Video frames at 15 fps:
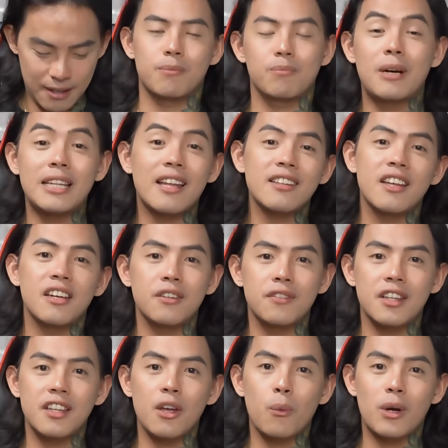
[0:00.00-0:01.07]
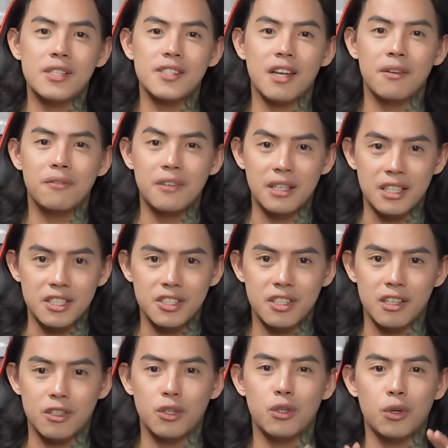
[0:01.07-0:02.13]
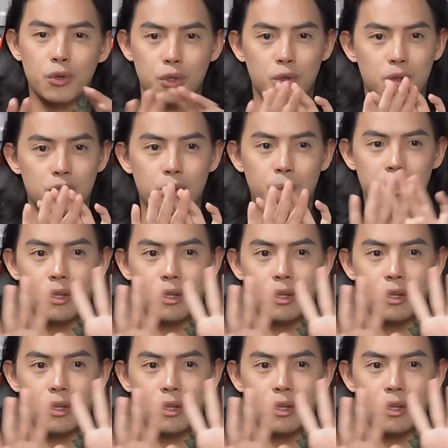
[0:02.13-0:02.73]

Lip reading: But at the end of the day, once I finished it, you know, you will